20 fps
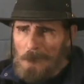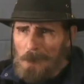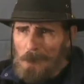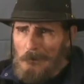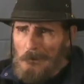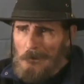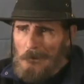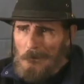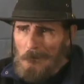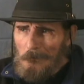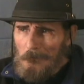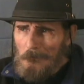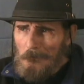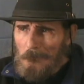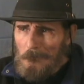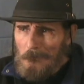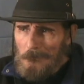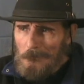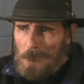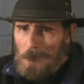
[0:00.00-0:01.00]
Well,
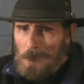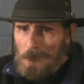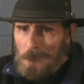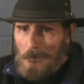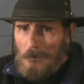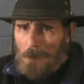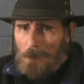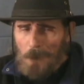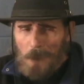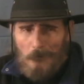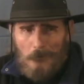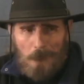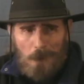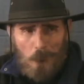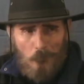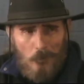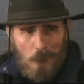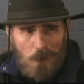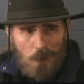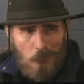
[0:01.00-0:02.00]
Luke was so tough that he
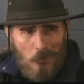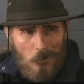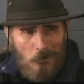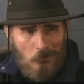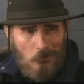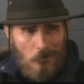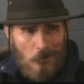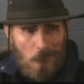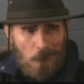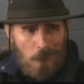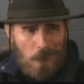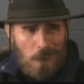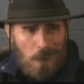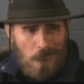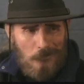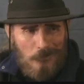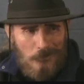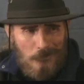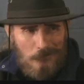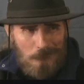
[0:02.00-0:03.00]
whooped Pa a couple of
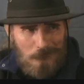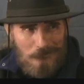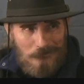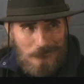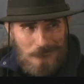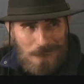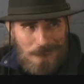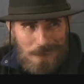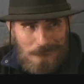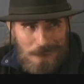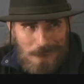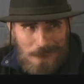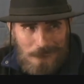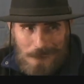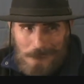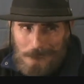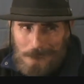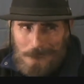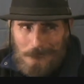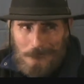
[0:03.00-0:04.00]
times,
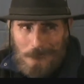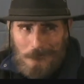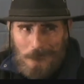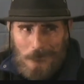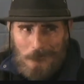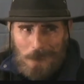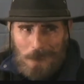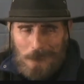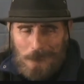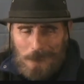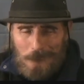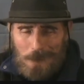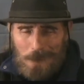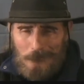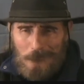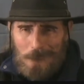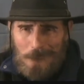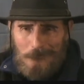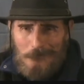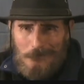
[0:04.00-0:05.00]
and that took
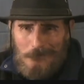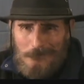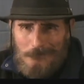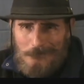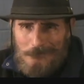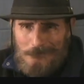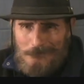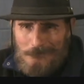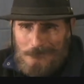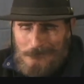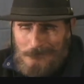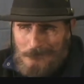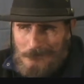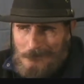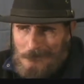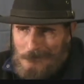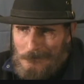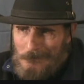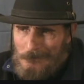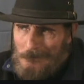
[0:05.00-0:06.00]
some doing. Of
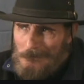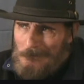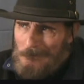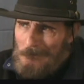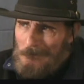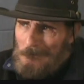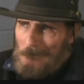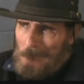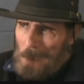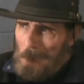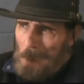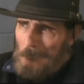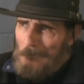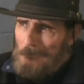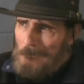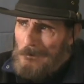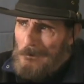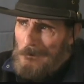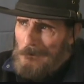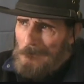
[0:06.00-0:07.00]

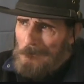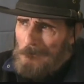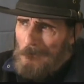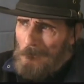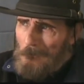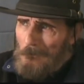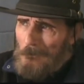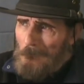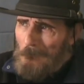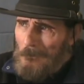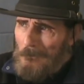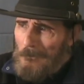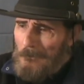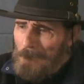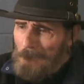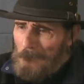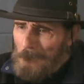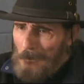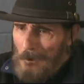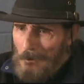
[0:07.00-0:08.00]
course, I was the only one that
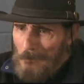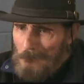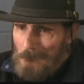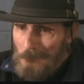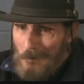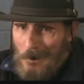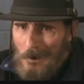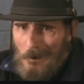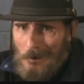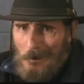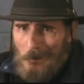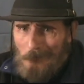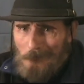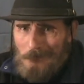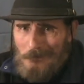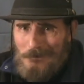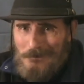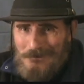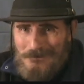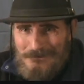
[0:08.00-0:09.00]
ever knocked Ma
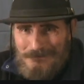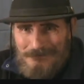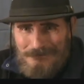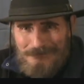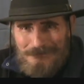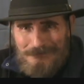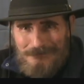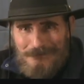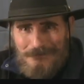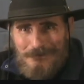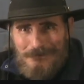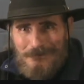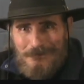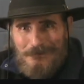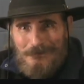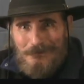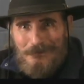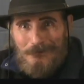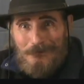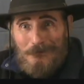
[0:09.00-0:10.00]
out.
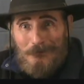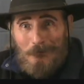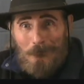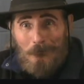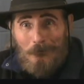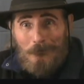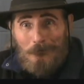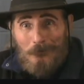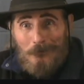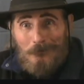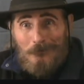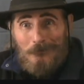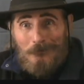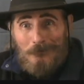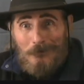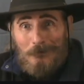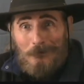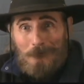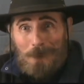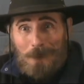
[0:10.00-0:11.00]
She always was a
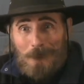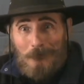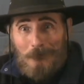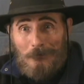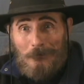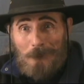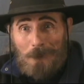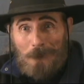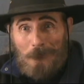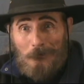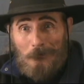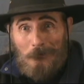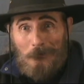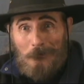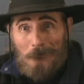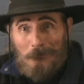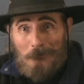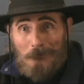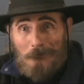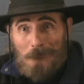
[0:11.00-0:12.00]
sucker for a left
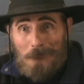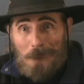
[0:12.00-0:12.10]
hook.